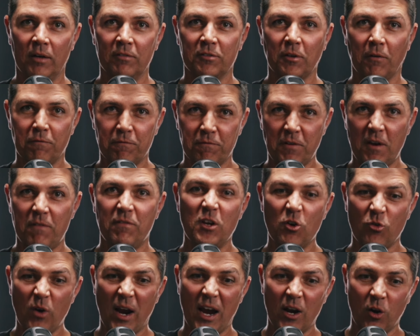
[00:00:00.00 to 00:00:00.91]
So 50
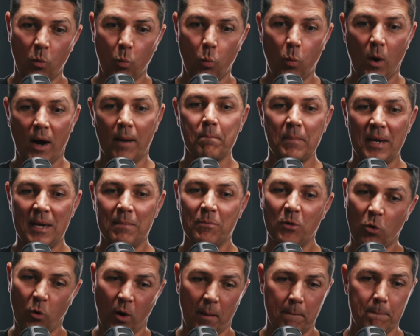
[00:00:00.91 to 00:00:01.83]
grand on one meme
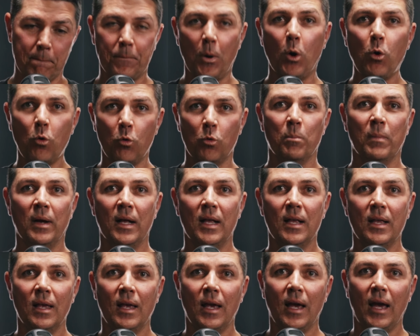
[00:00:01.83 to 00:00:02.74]
coin, boom.
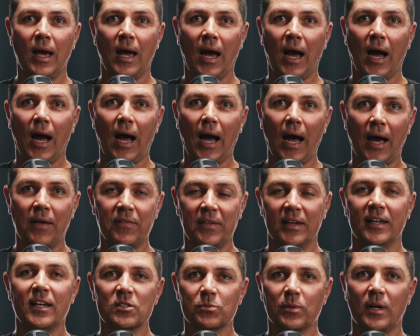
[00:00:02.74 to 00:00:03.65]
And
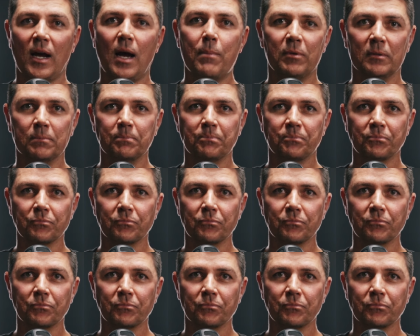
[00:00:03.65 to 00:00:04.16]
then guess what happened?